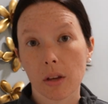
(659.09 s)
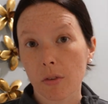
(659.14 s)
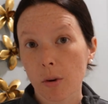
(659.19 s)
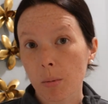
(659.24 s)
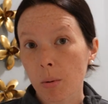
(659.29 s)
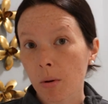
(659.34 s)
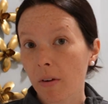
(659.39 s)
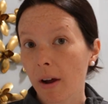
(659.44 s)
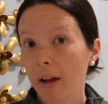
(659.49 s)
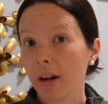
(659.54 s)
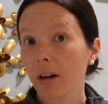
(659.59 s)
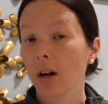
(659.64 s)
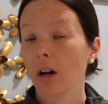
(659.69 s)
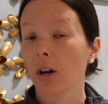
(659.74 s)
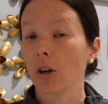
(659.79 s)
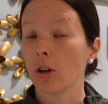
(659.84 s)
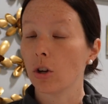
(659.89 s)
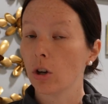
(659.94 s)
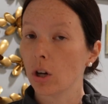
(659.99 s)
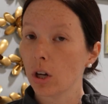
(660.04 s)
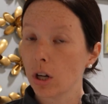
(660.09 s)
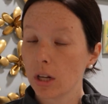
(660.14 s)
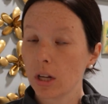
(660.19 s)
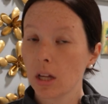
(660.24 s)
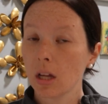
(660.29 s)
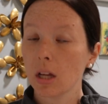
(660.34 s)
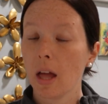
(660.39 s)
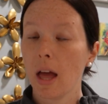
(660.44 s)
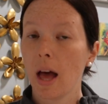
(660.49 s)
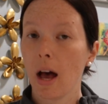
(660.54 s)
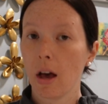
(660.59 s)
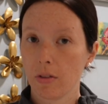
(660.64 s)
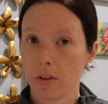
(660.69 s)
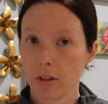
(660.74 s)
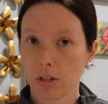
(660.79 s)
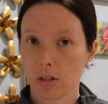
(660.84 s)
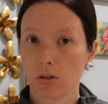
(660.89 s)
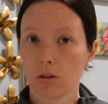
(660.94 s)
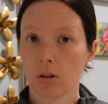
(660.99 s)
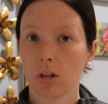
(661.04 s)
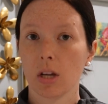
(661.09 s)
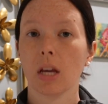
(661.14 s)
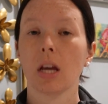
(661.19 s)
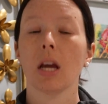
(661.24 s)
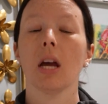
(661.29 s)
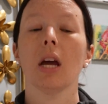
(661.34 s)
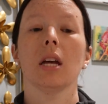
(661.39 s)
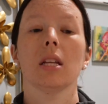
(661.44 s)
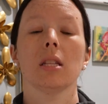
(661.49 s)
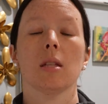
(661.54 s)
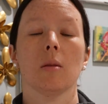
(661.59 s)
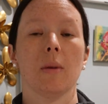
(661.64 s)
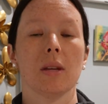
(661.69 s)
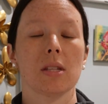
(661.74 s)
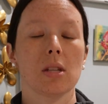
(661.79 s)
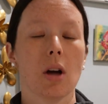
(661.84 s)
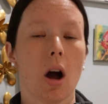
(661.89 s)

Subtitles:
your provider a good health history, to be as